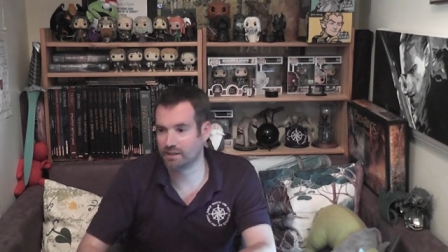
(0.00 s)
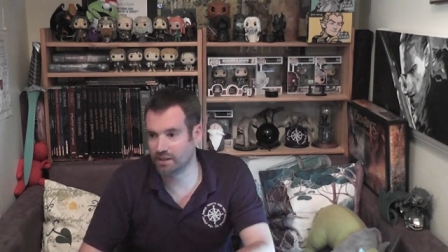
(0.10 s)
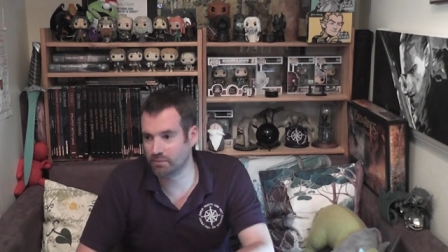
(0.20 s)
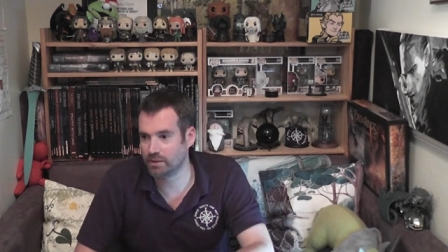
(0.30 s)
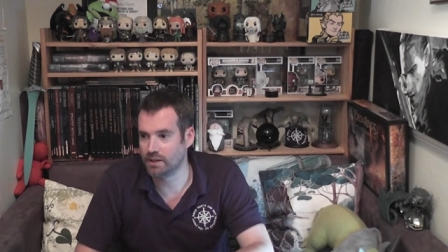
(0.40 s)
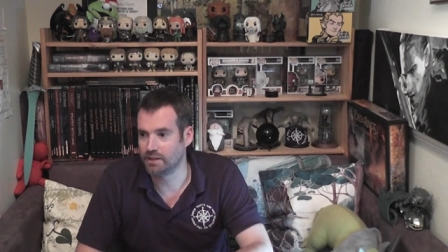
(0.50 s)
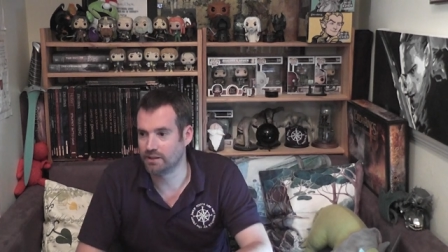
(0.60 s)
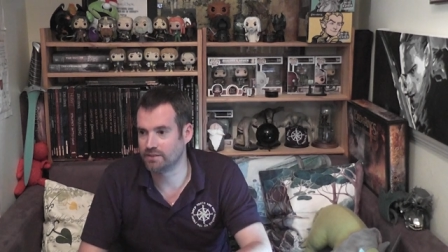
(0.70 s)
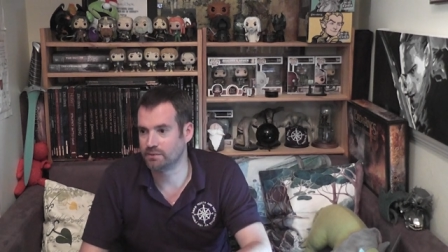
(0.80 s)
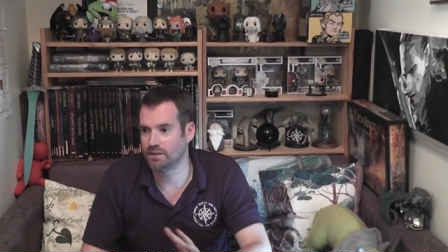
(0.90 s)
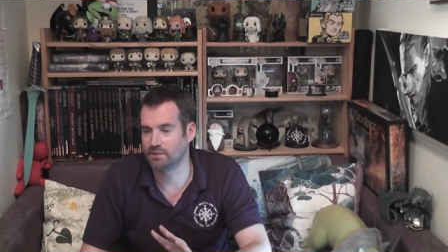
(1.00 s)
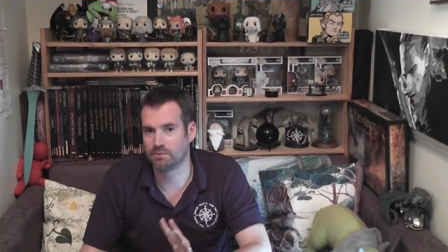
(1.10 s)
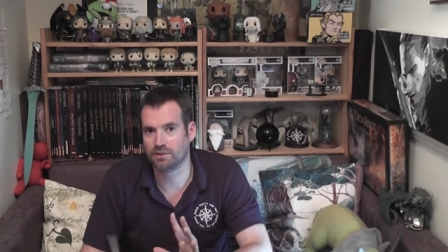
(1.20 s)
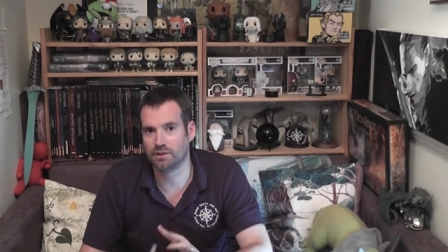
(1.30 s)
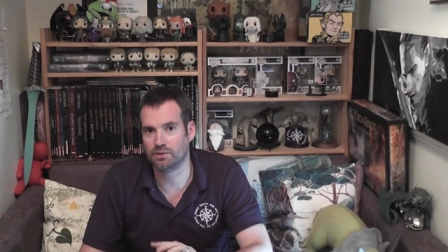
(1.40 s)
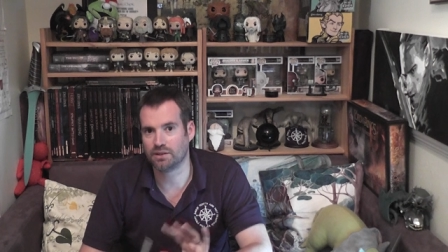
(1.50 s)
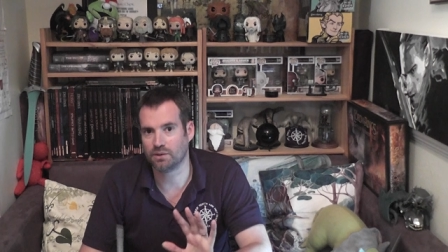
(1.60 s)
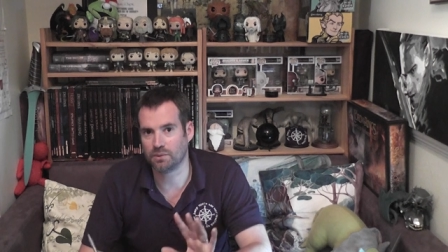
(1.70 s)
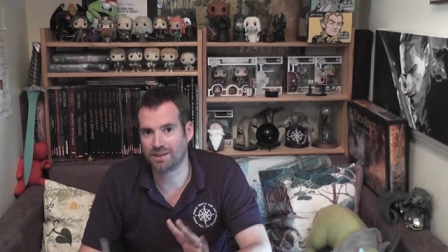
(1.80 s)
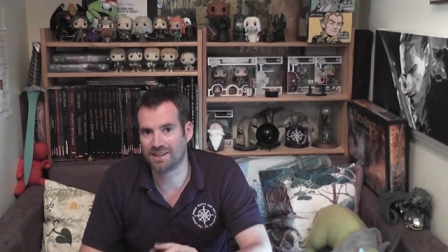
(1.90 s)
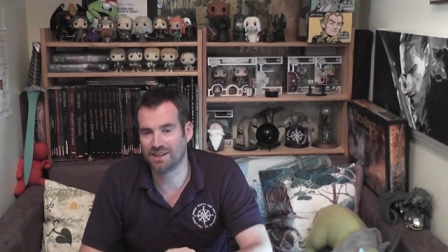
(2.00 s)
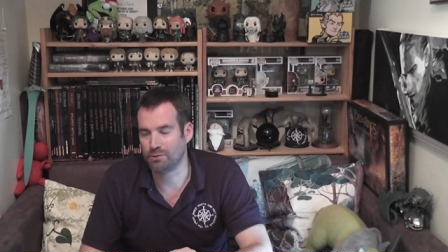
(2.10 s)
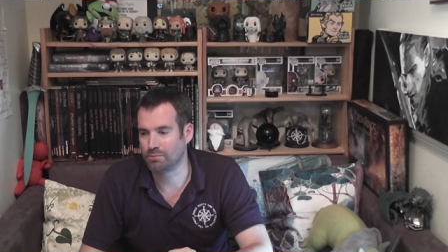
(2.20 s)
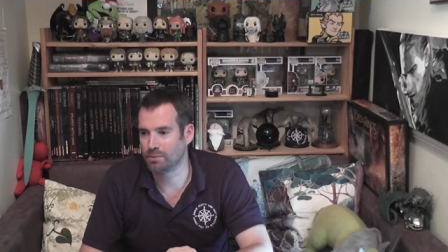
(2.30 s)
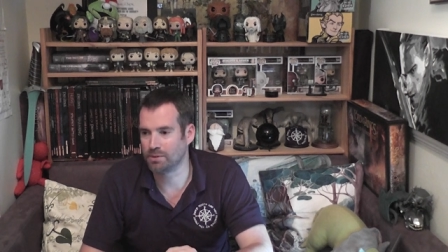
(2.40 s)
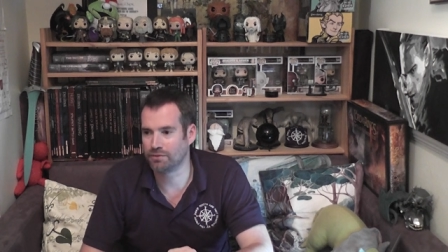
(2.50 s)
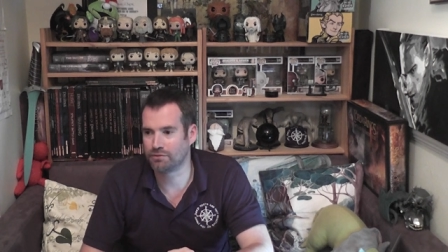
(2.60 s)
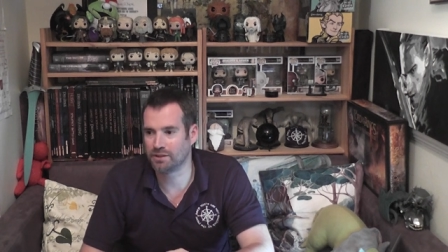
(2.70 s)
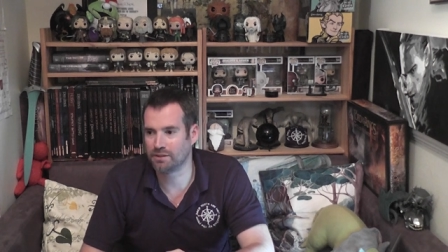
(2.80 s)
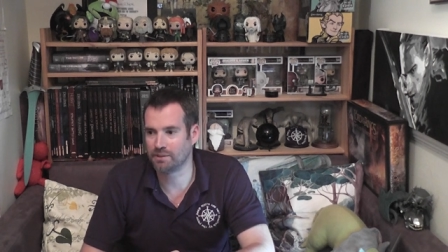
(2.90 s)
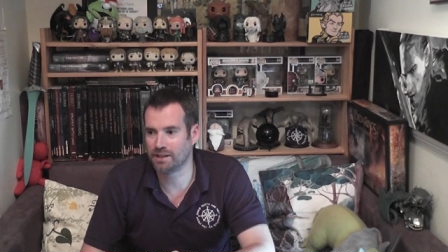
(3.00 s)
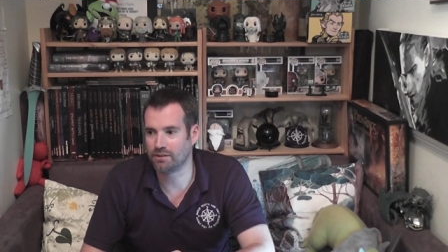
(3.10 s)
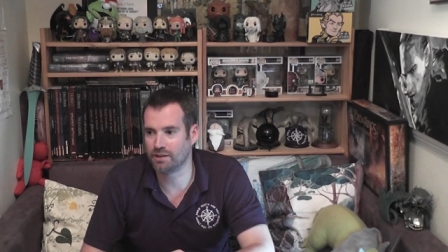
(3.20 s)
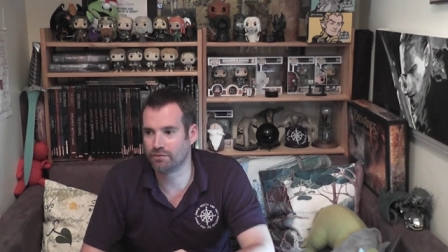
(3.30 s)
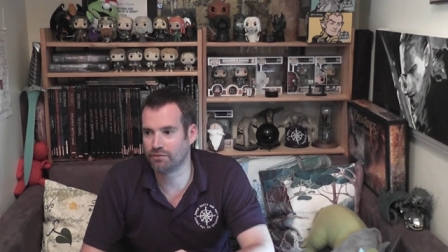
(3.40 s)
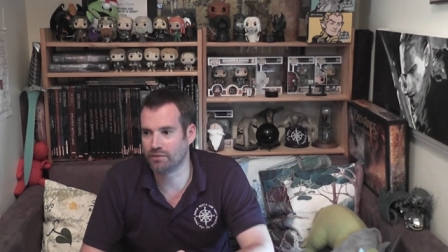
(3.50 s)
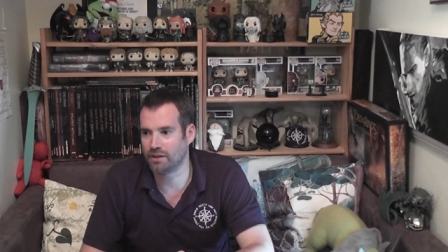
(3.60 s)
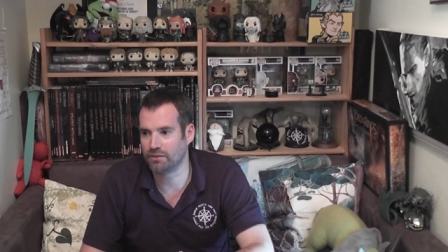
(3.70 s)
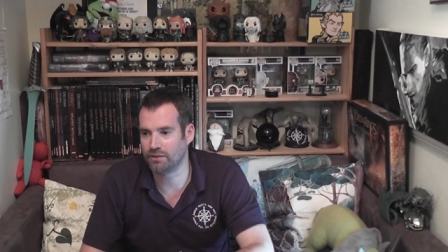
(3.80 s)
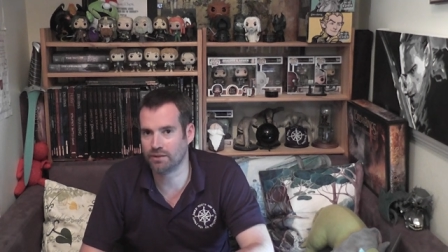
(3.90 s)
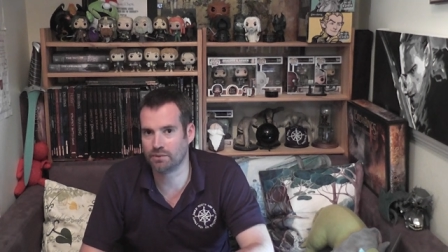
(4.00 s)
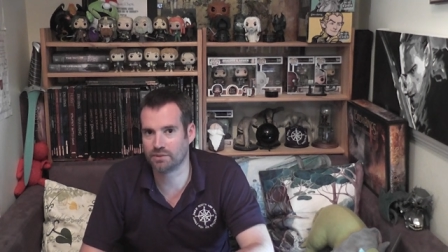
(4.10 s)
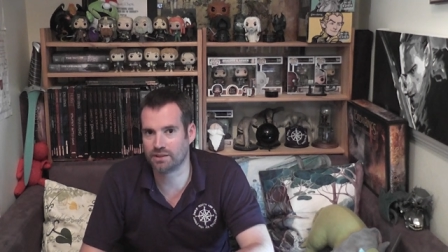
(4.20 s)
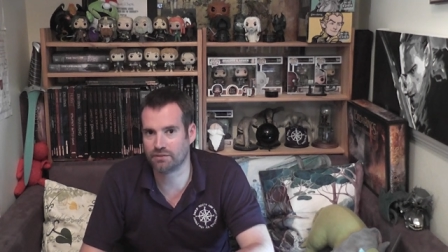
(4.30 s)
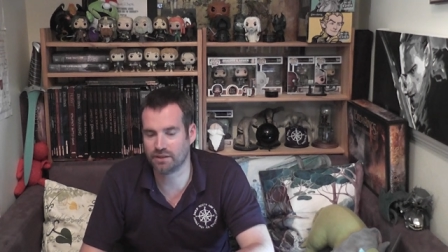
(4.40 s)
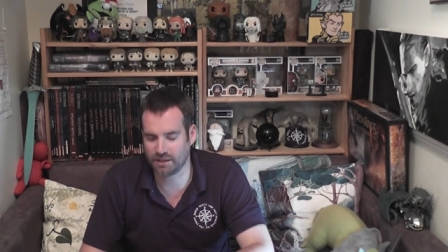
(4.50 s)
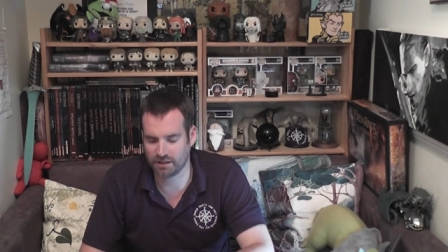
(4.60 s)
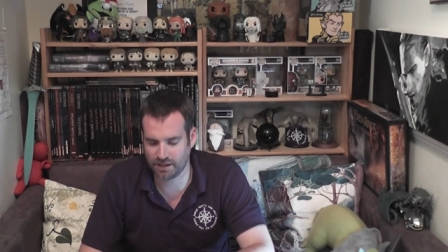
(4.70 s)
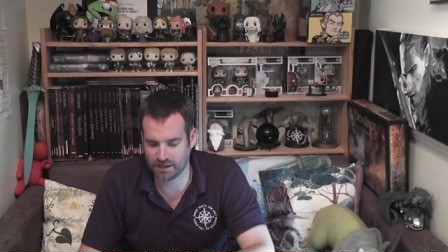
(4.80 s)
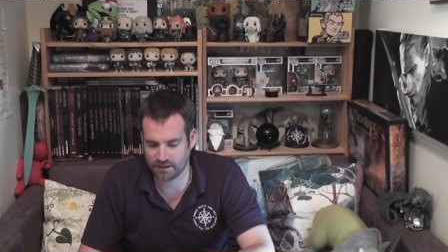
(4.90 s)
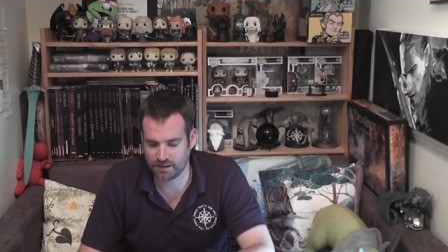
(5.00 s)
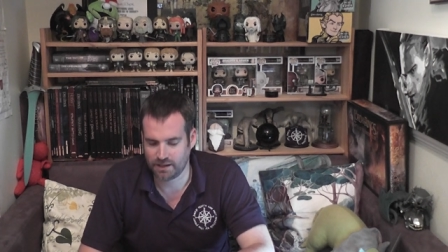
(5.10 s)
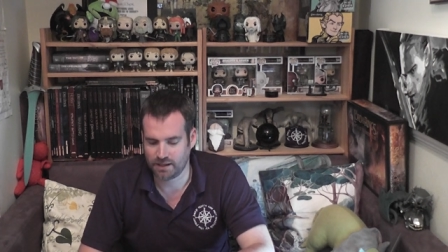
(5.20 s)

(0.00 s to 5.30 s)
Um, this, this losing a week here would probably have freaked me out if, if the event was definitely going ahead.